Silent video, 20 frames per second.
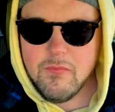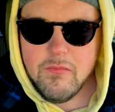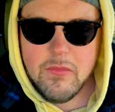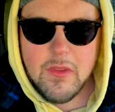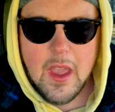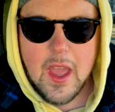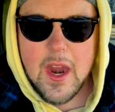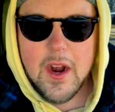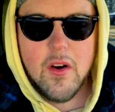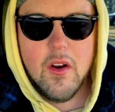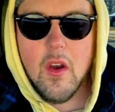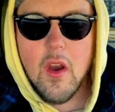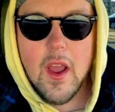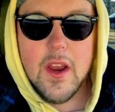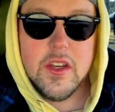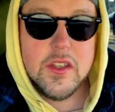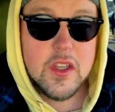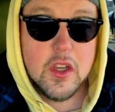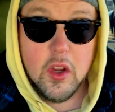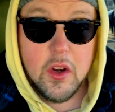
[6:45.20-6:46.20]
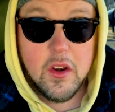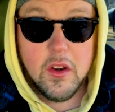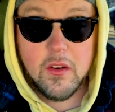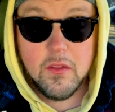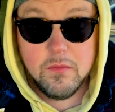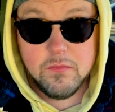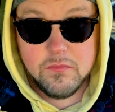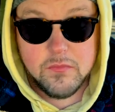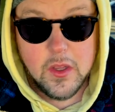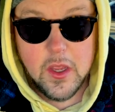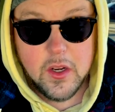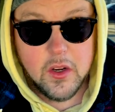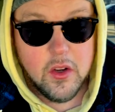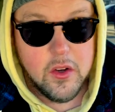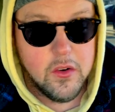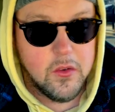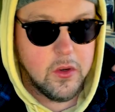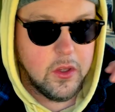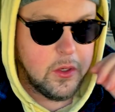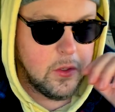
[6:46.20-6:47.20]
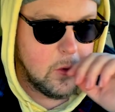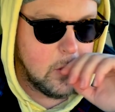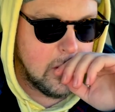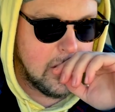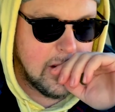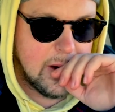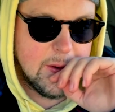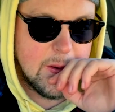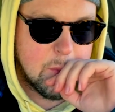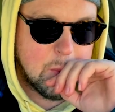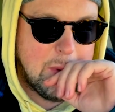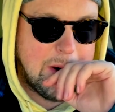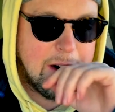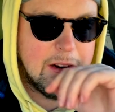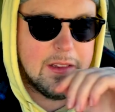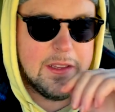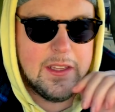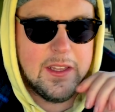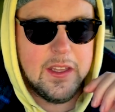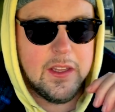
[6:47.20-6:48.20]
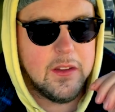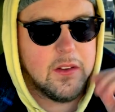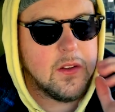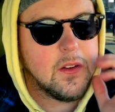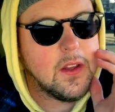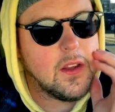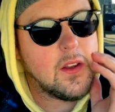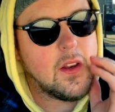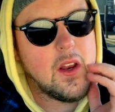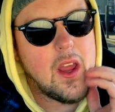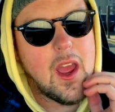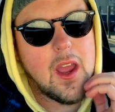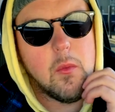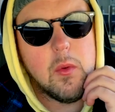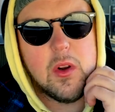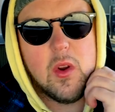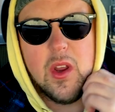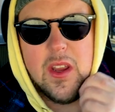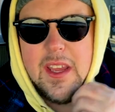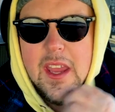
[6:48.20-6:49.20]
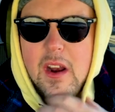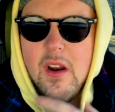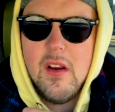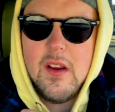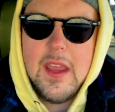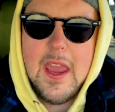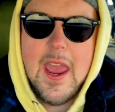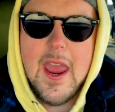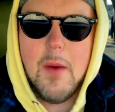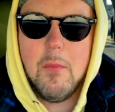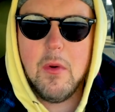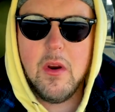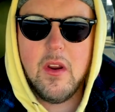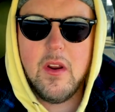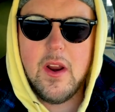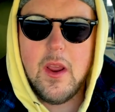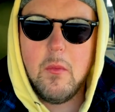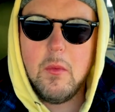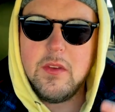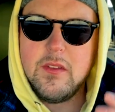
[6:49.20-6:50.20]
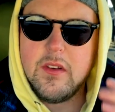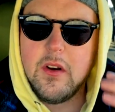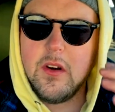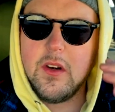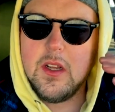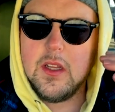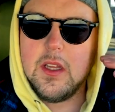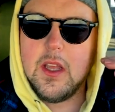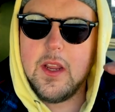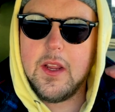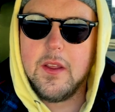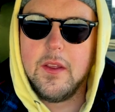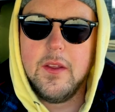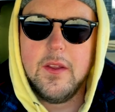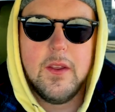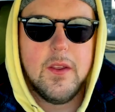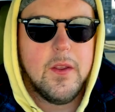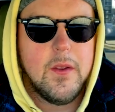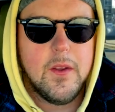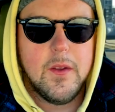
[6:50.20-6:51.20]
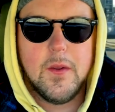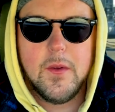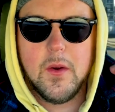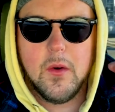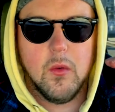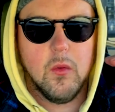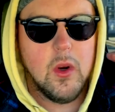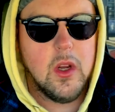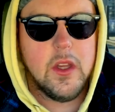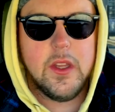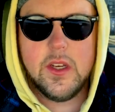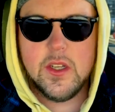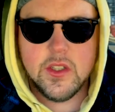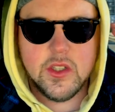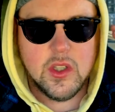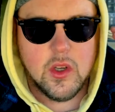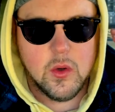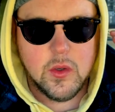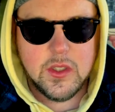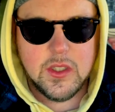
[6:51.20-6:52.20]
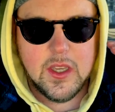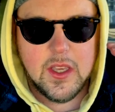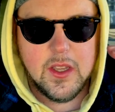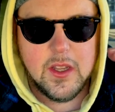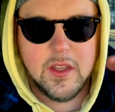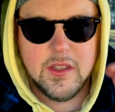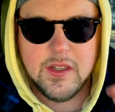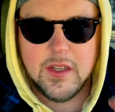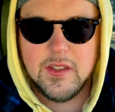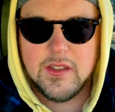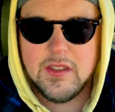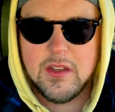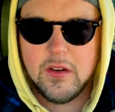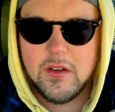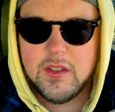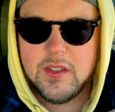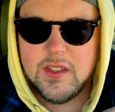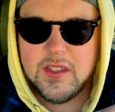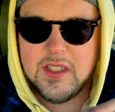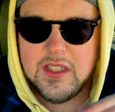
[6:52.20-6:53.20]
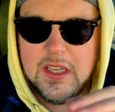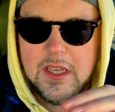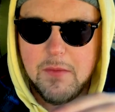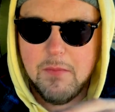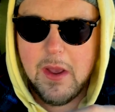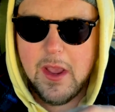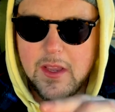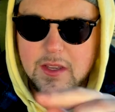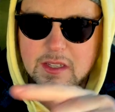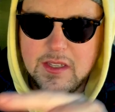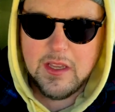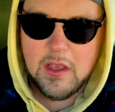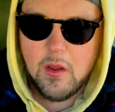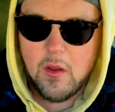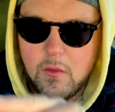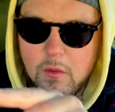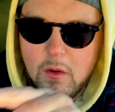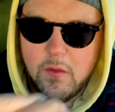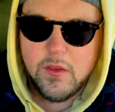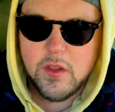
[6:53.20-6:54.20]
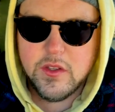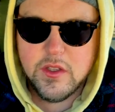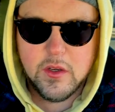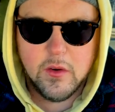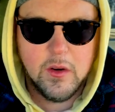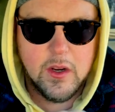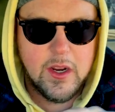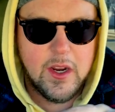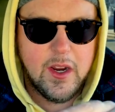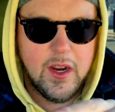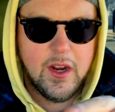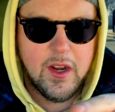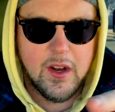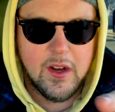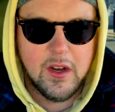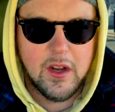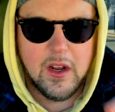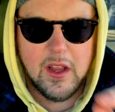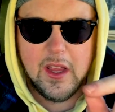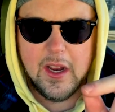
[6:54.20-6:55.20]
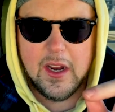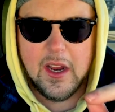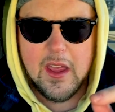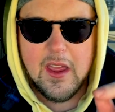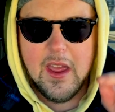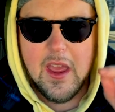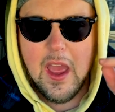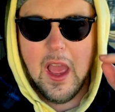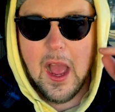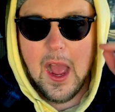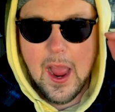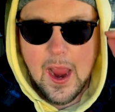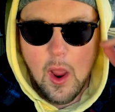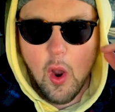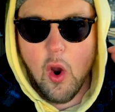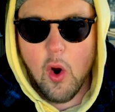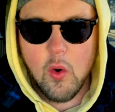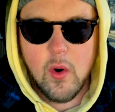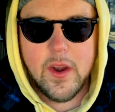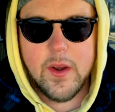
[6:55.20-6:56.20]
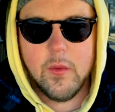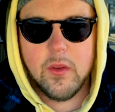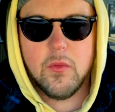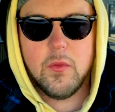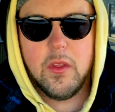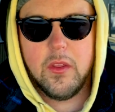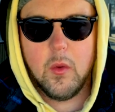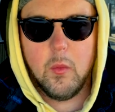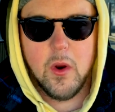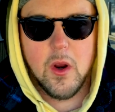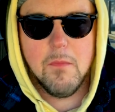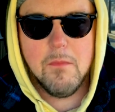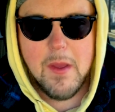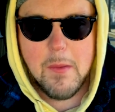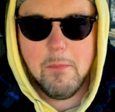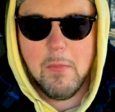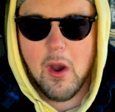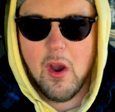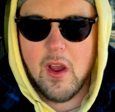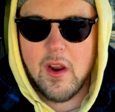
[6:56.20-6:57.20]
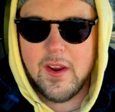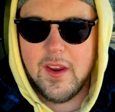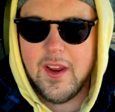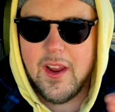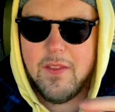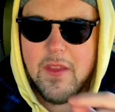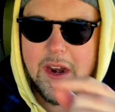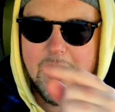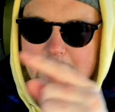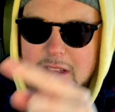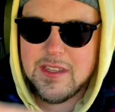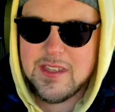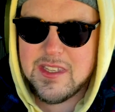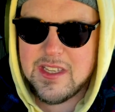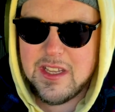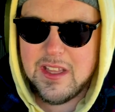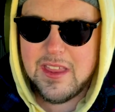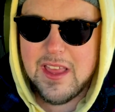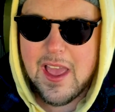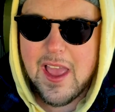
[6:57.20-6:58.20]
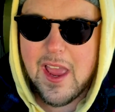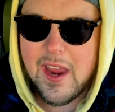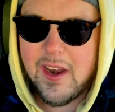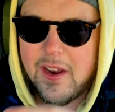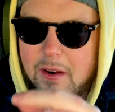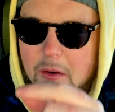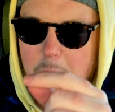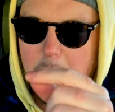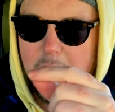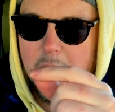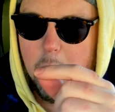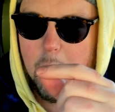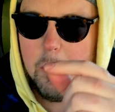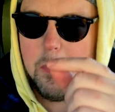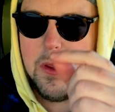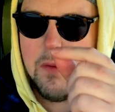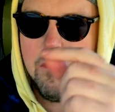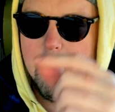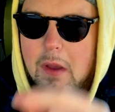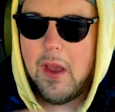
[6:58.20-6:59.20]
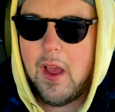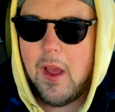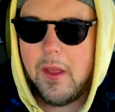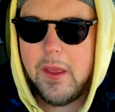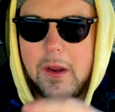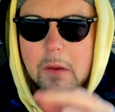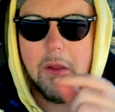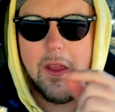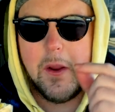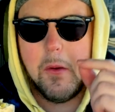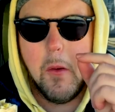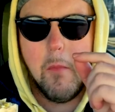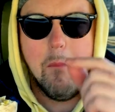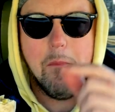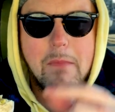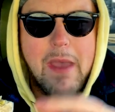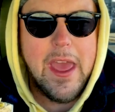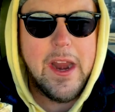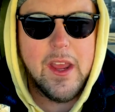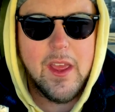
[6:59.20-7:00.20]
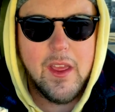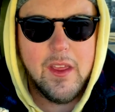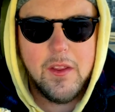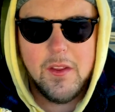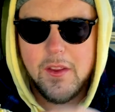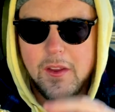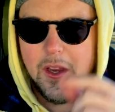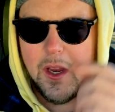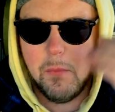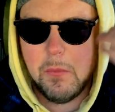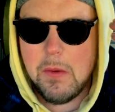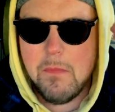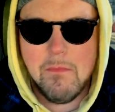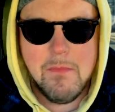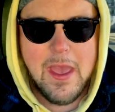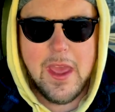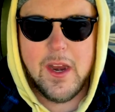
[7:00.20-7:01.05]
I don't know, I couldn't really do it. I could barely eat, and like I would get on camera and I would start to like really dissociate, because I'd start to see myself on the screen, and it, like I already was feeling weird in my body, and then I'd see that, and it'd be meta, and